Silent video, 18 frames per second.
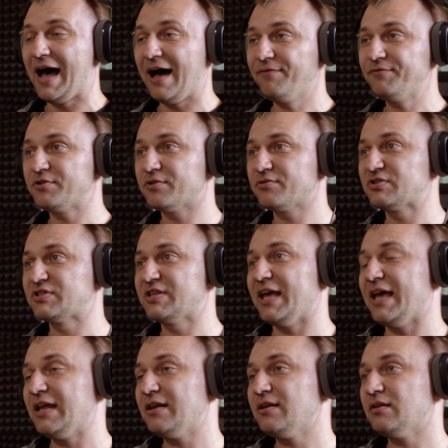After
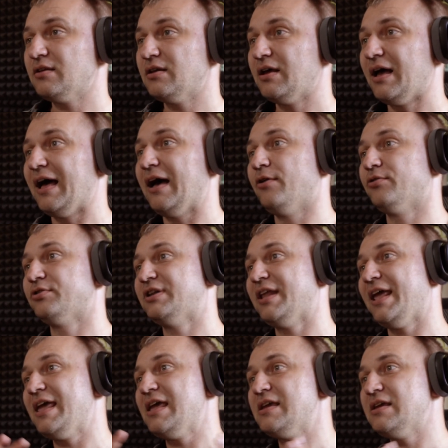that, I'll
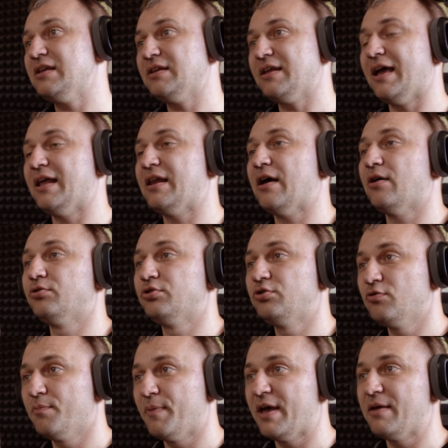take it and I'll
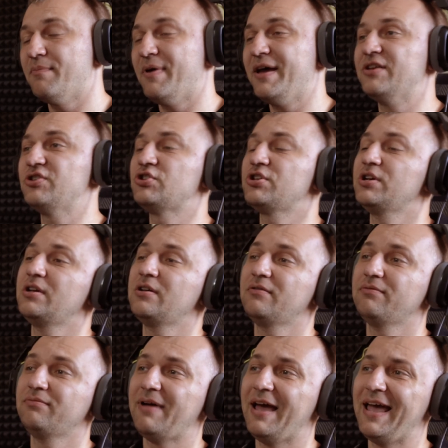do my
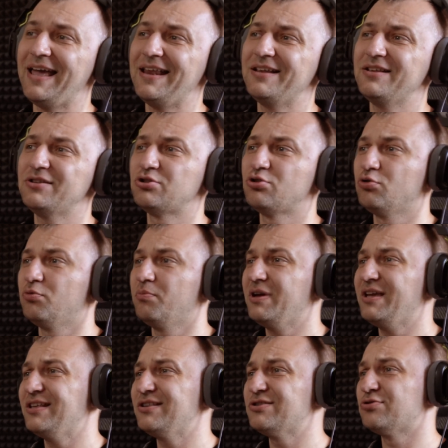magic, edit,
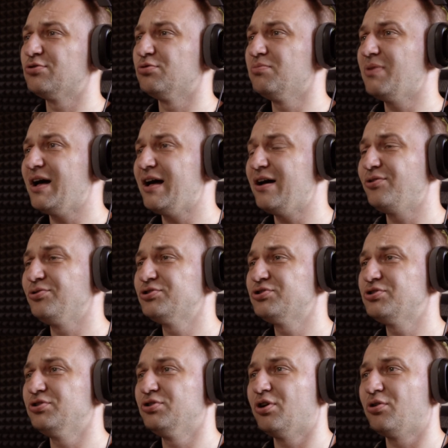zoom in, zoom
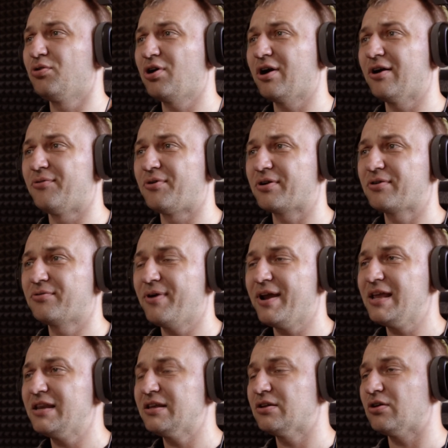out, color
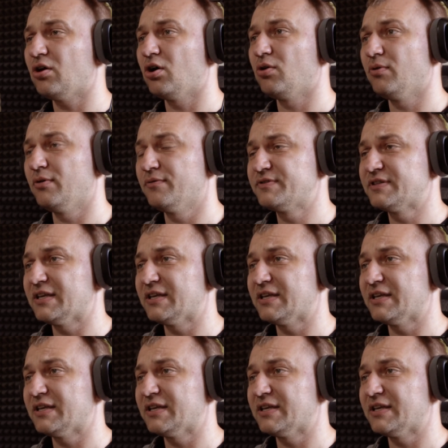grading, all of